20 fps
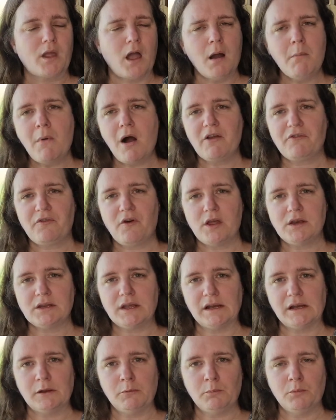I might find
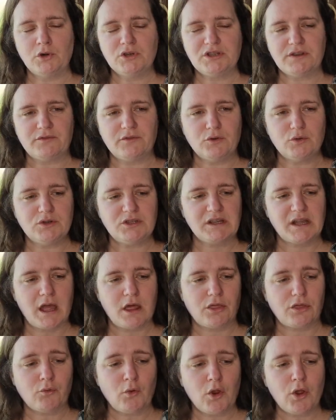it a little more difficult to
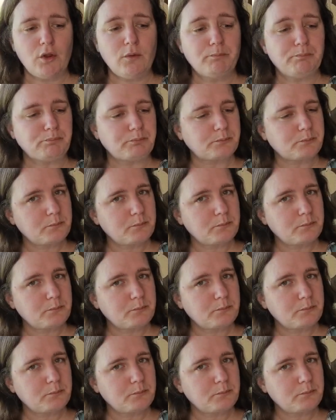get through.